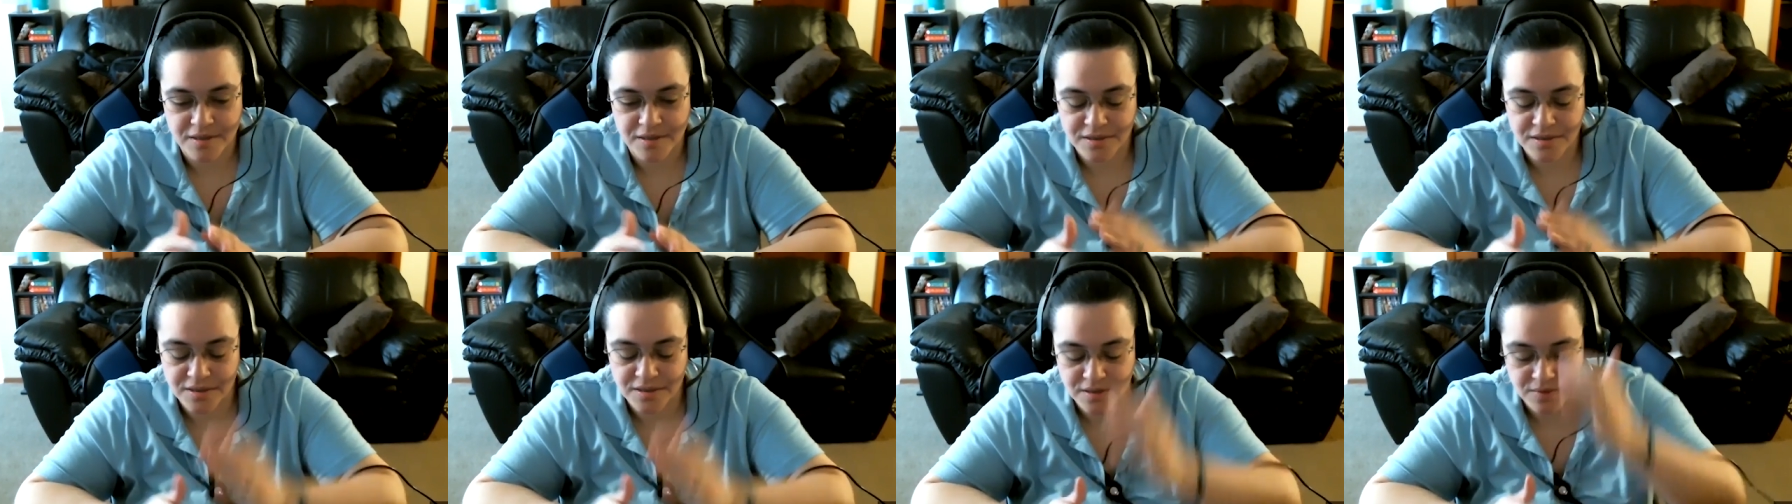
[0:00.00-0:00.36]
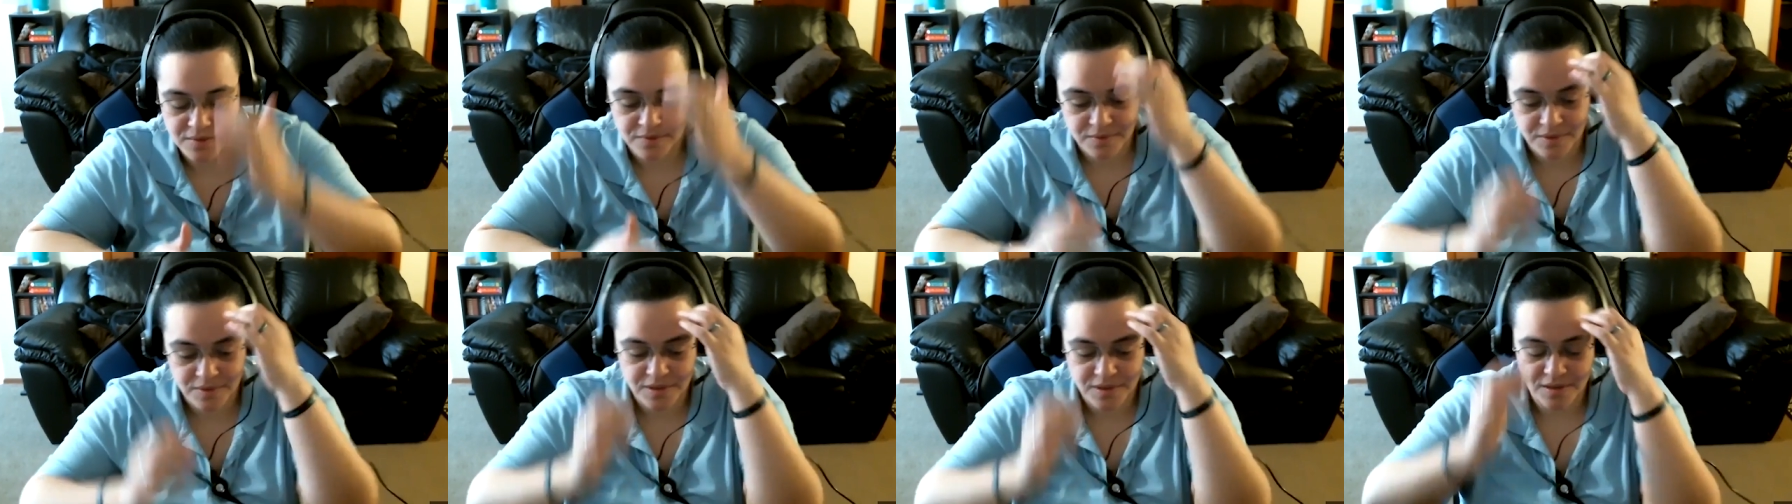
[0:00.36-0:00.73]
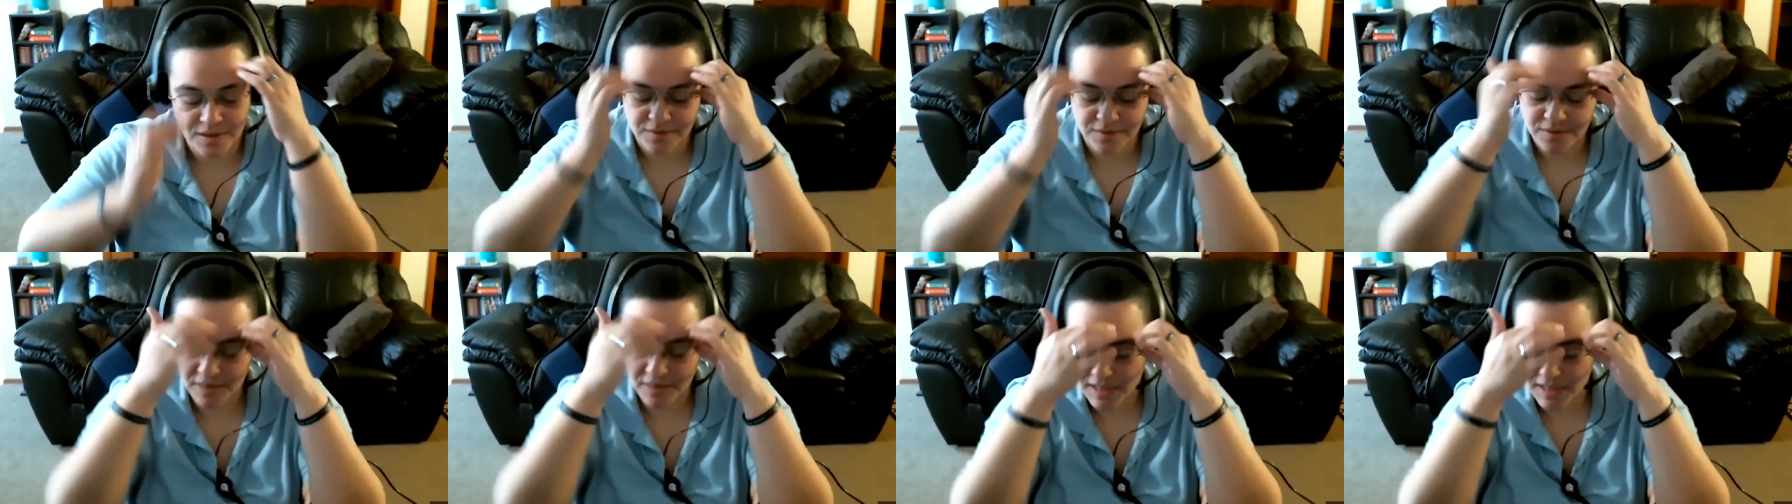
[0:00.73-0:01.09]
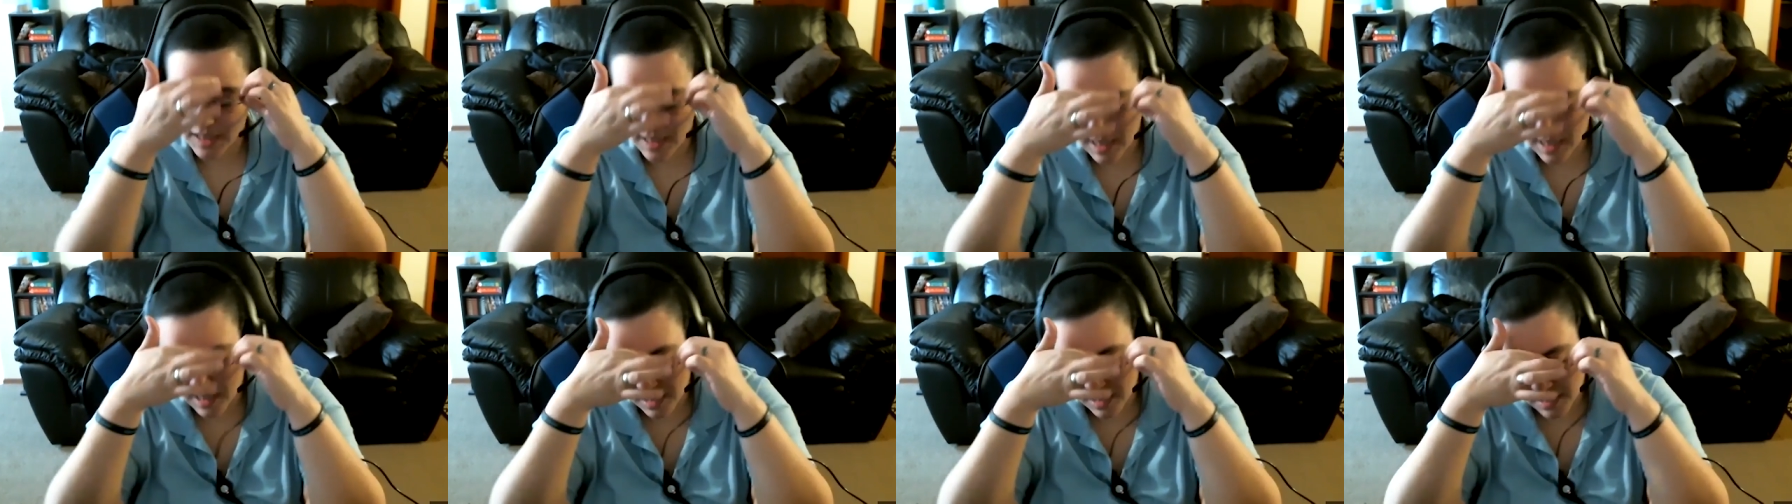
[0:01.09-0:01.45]
there he
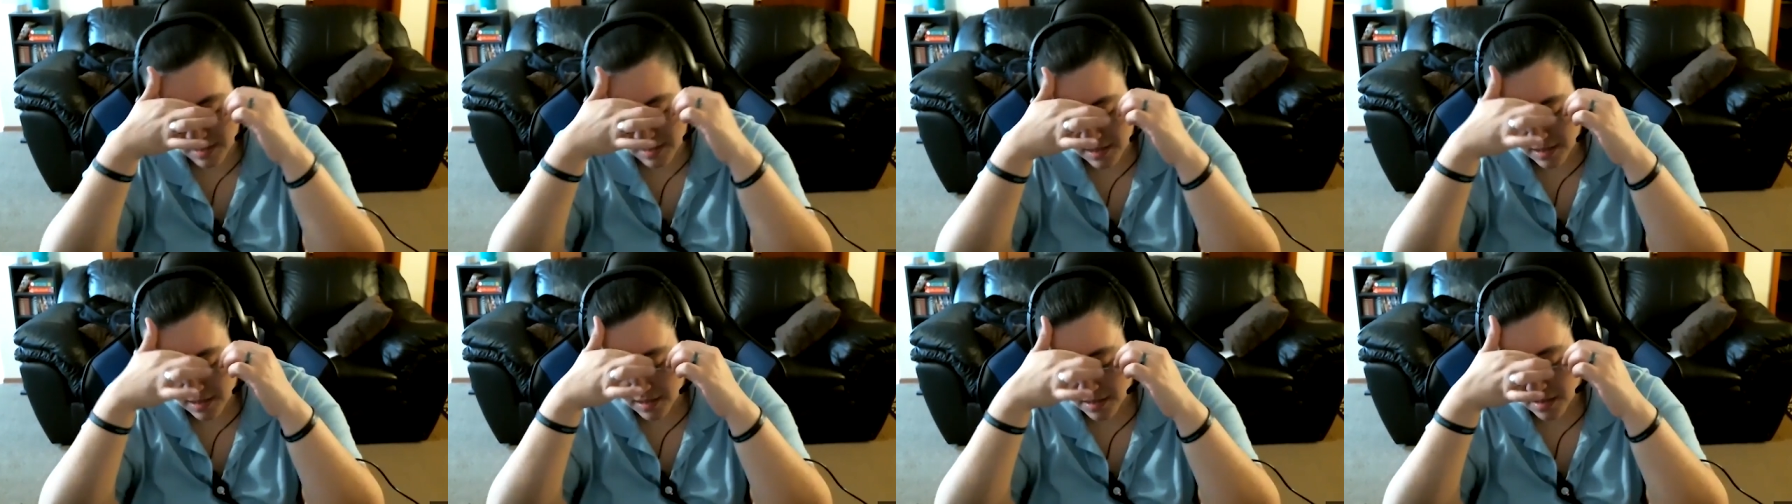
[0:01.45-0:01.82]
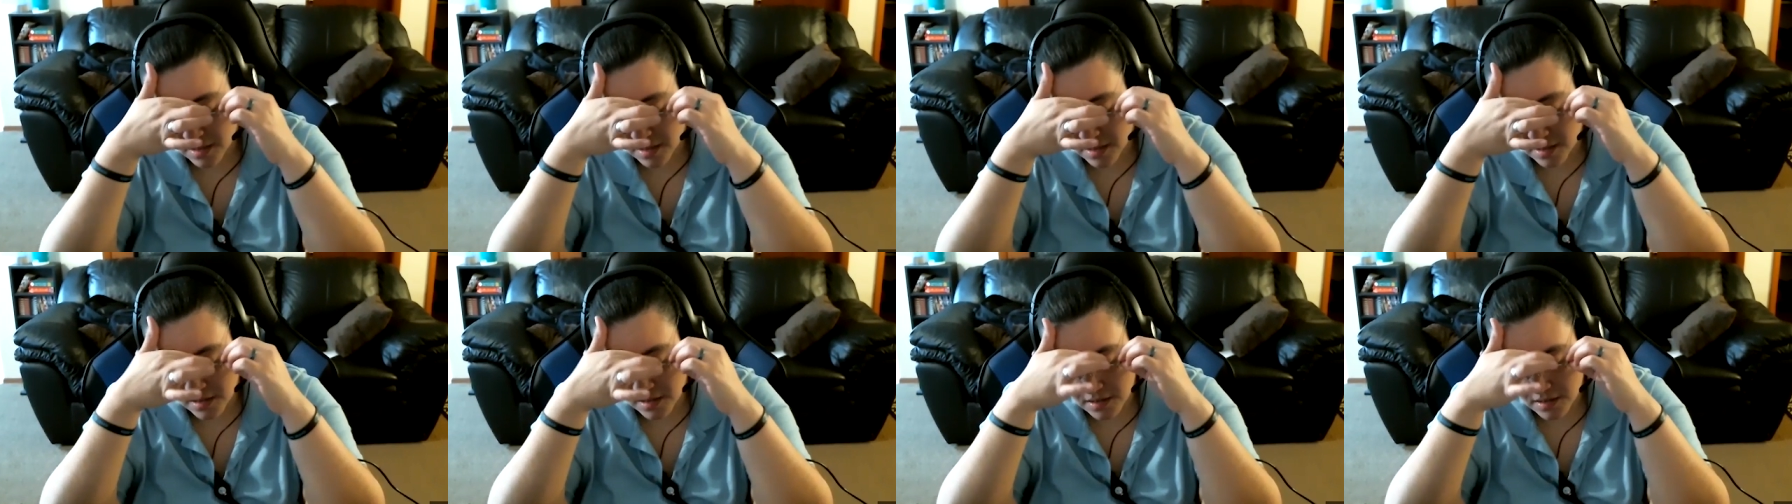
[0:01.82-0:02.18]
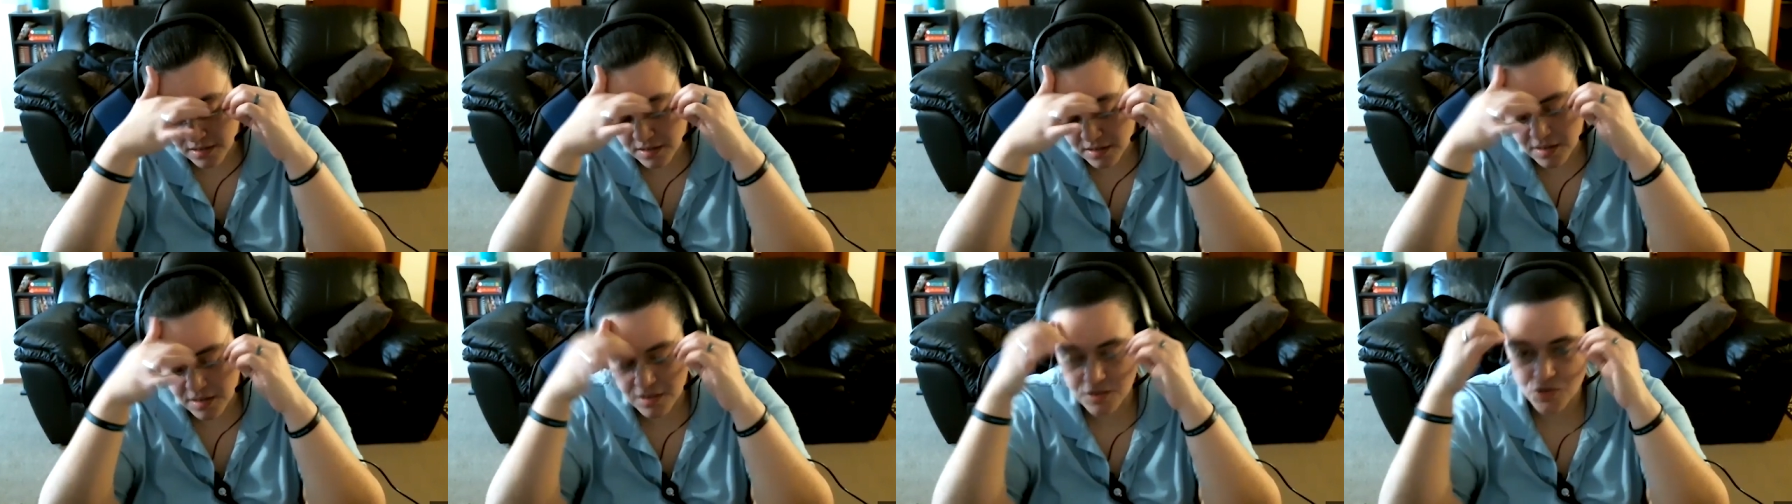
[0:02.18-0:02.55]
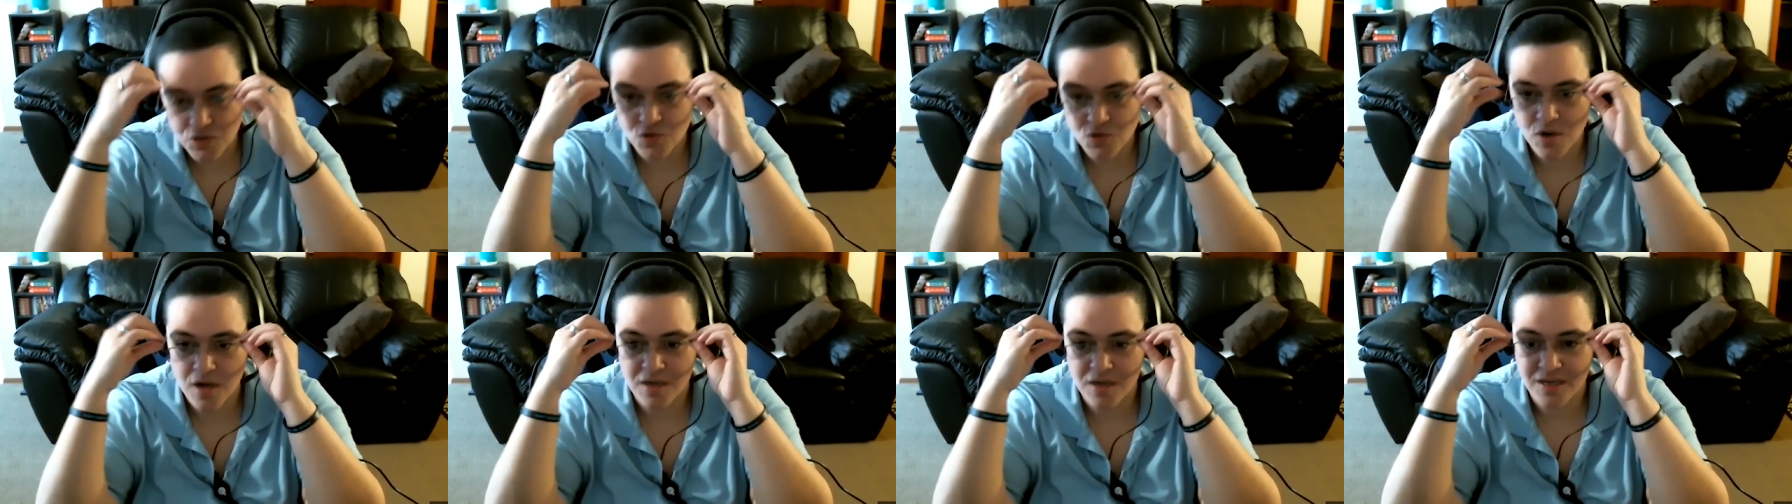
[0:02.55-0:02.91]
had a
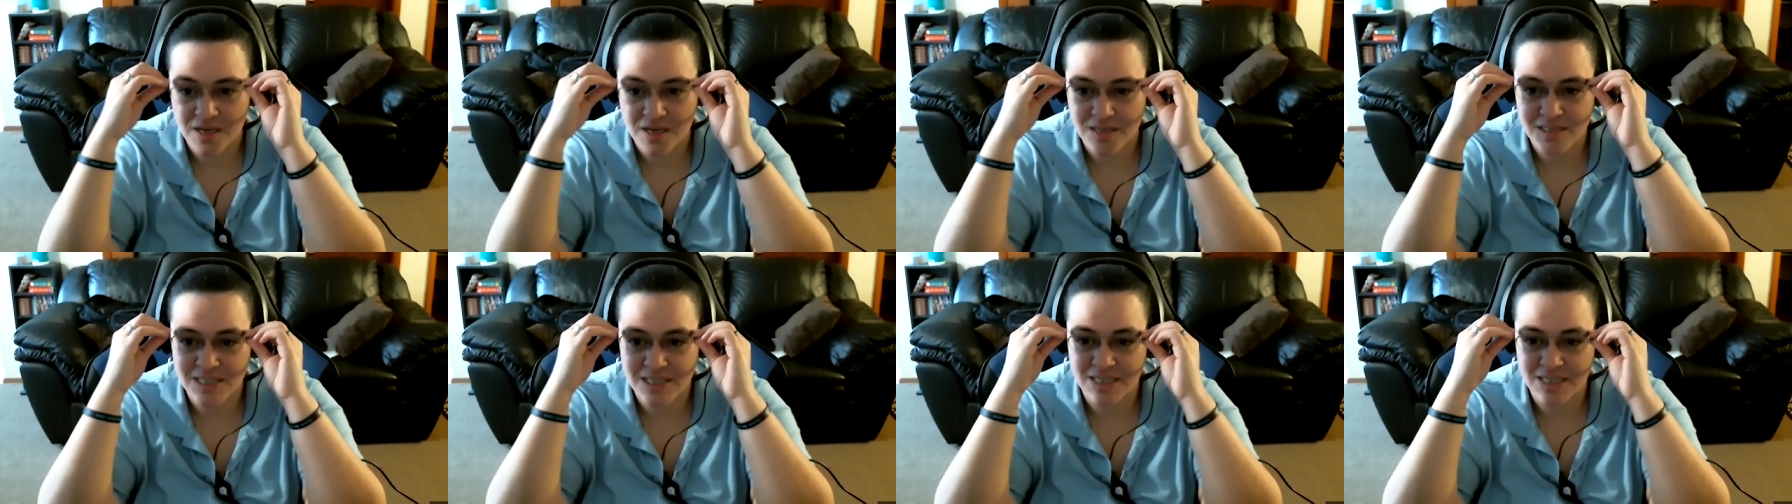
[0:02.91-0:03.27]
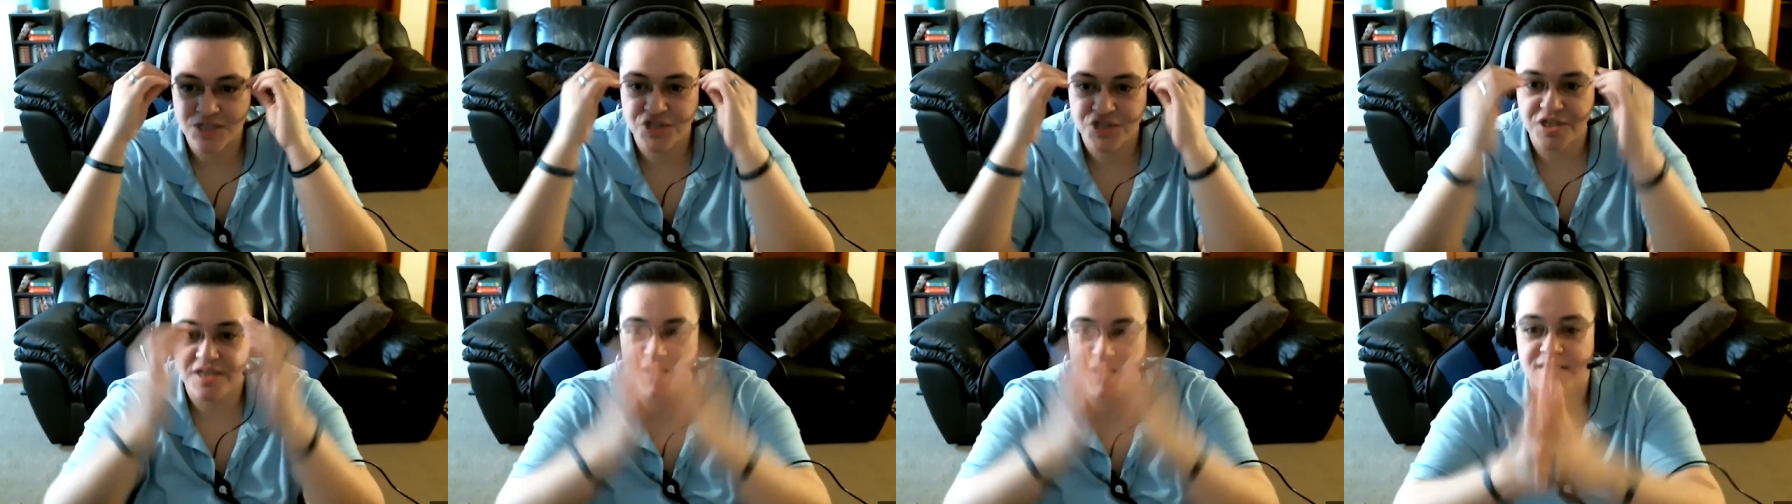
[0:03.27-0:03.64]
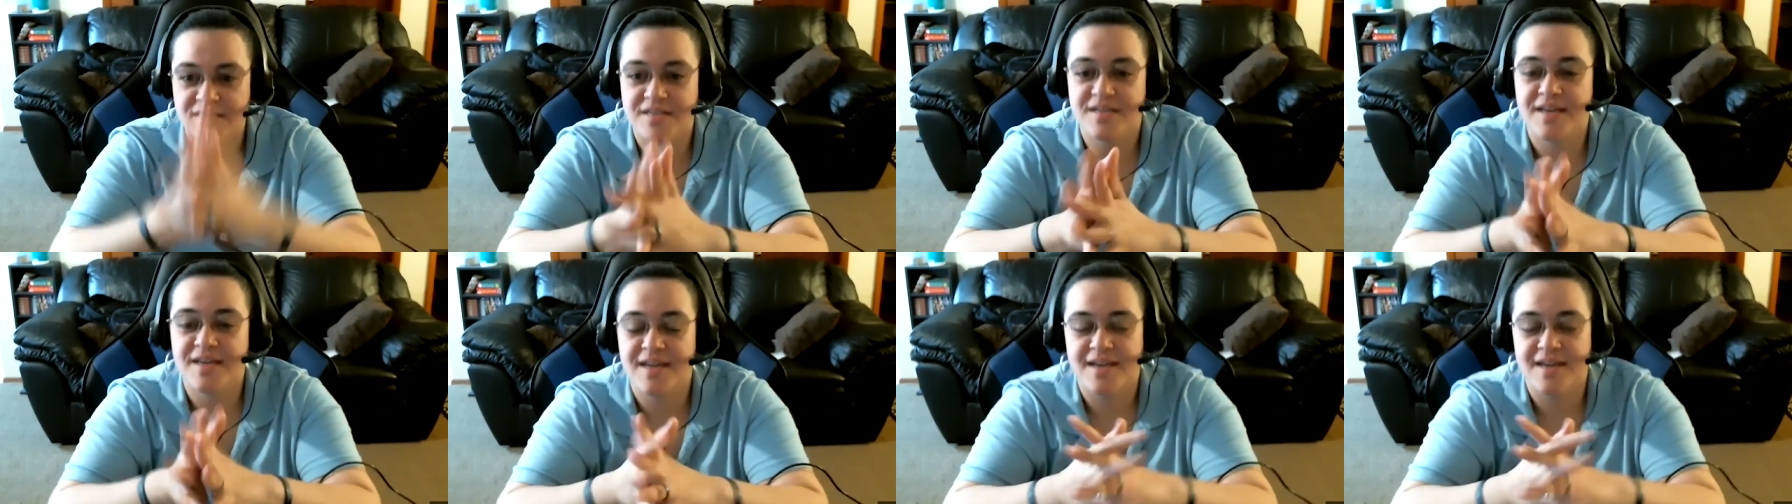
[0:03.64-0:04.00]
drug addiction,